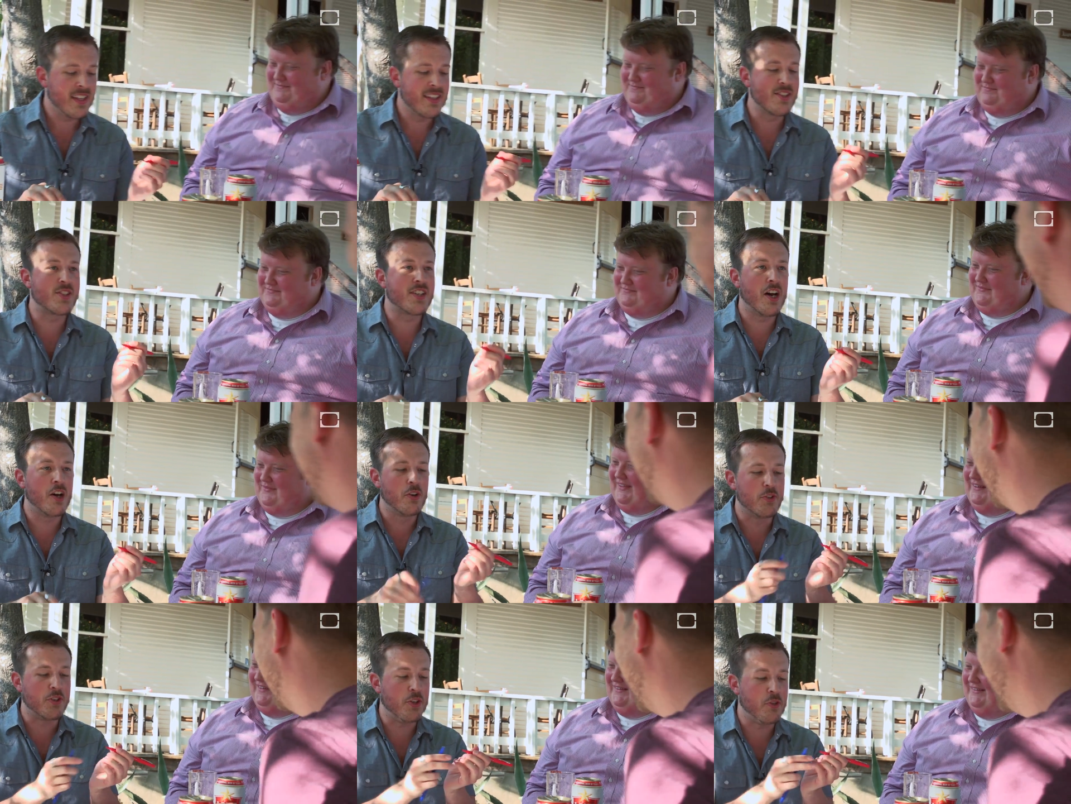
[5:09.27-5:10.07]

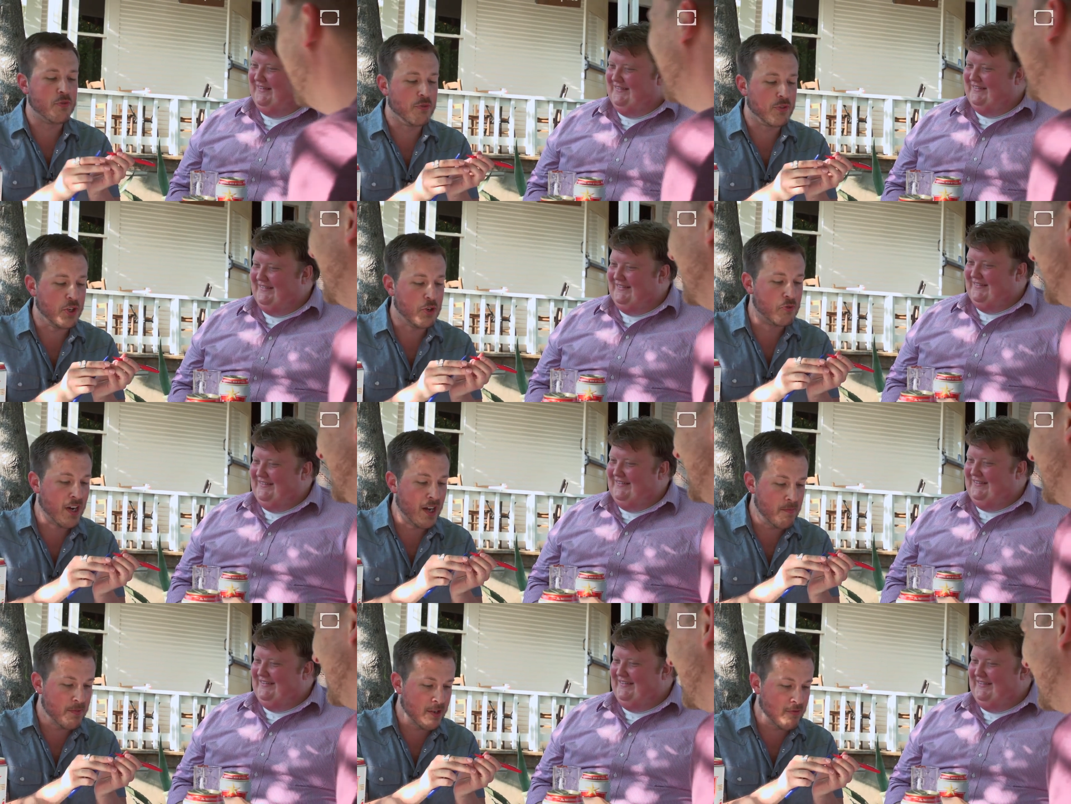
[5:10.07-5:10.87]
Speaker 1: So you
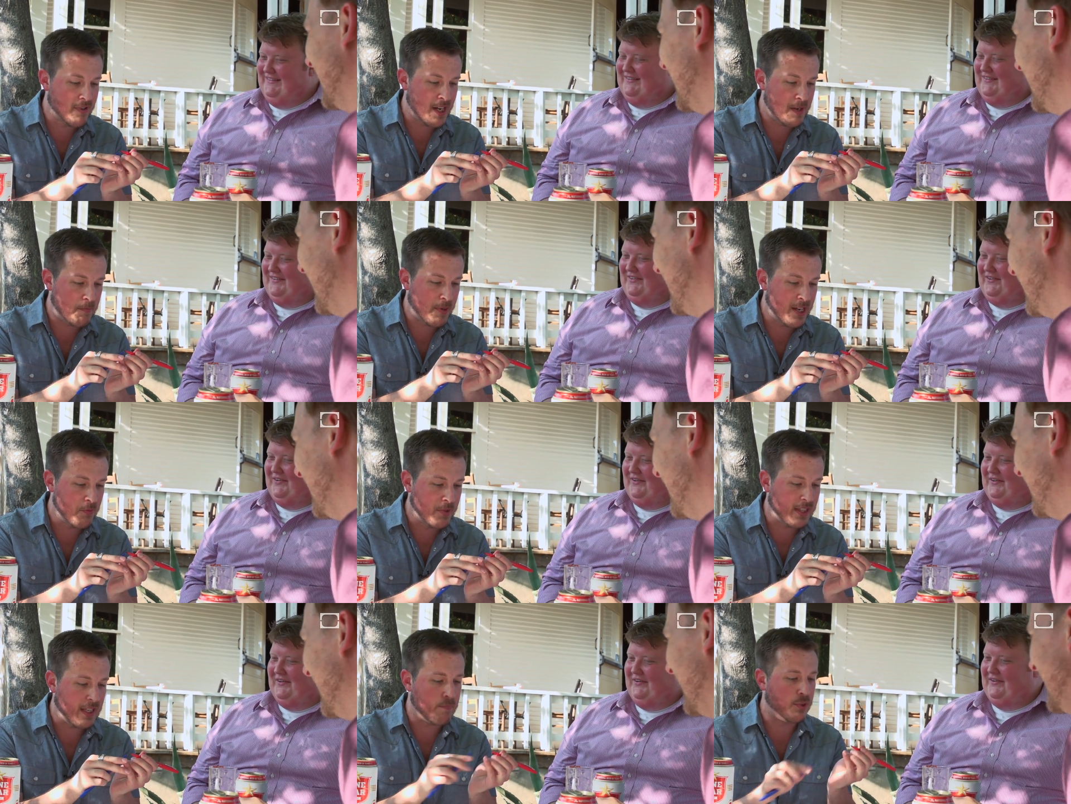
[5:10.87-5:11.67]
rub the red pen
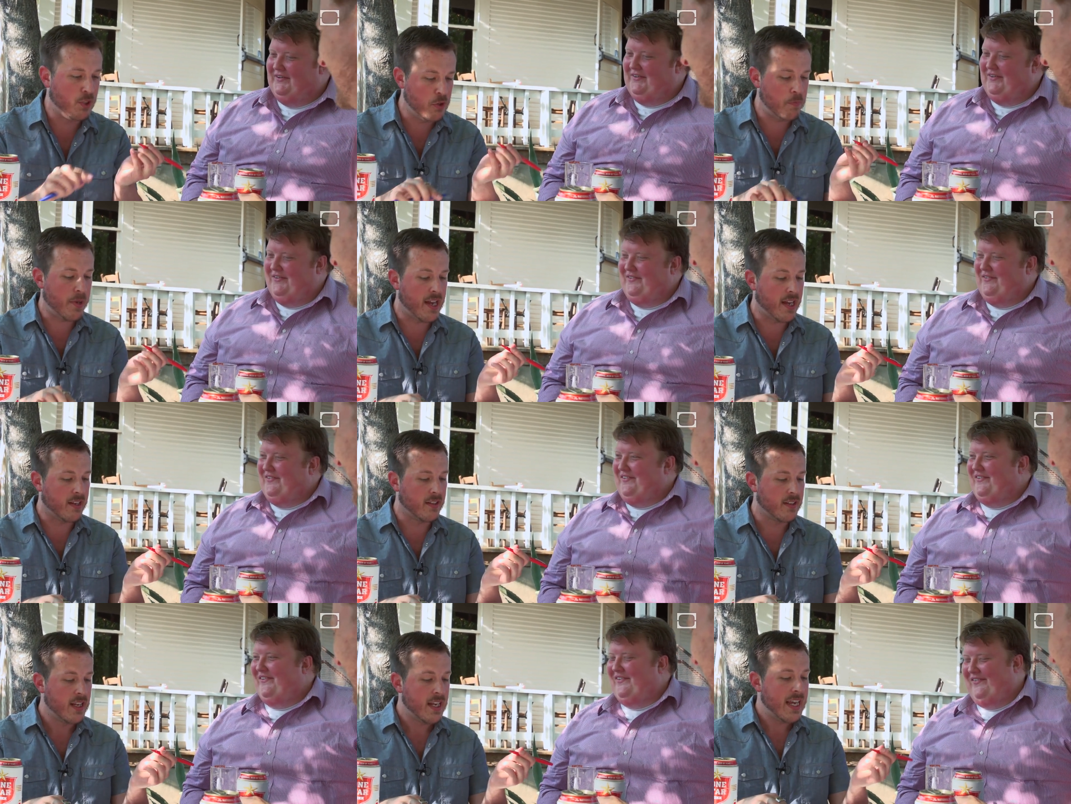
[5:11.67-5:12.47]
with the blue
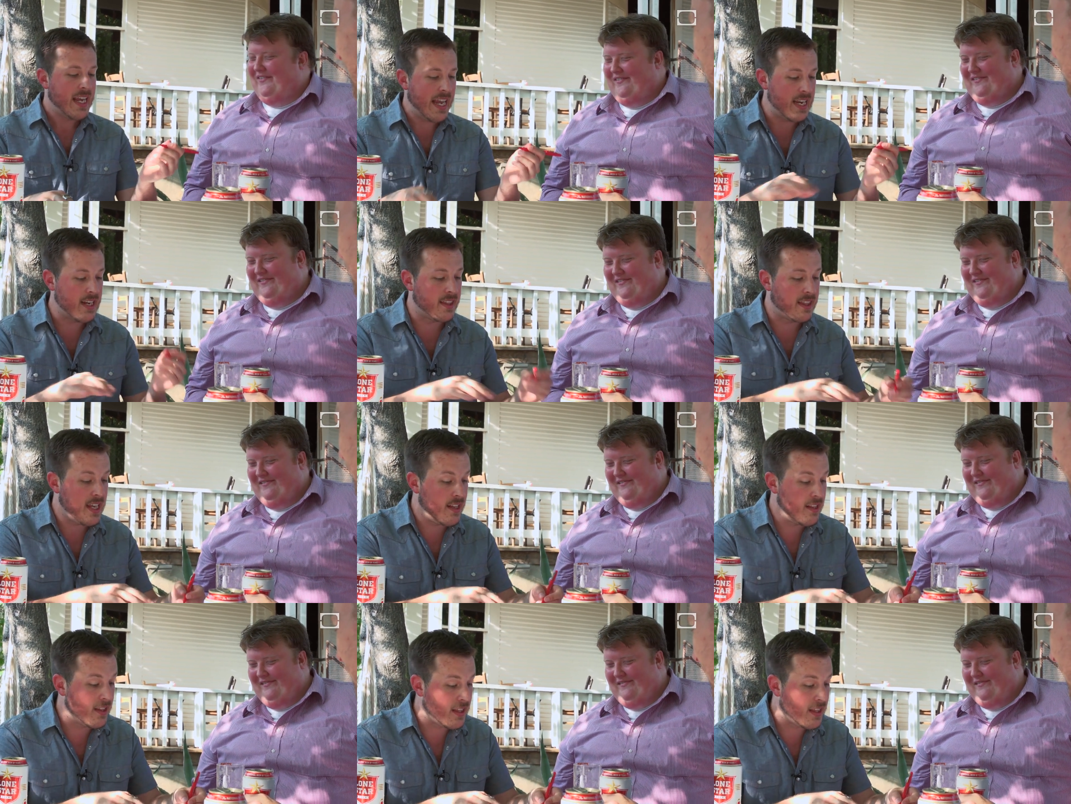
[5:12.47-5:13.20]
pen, and then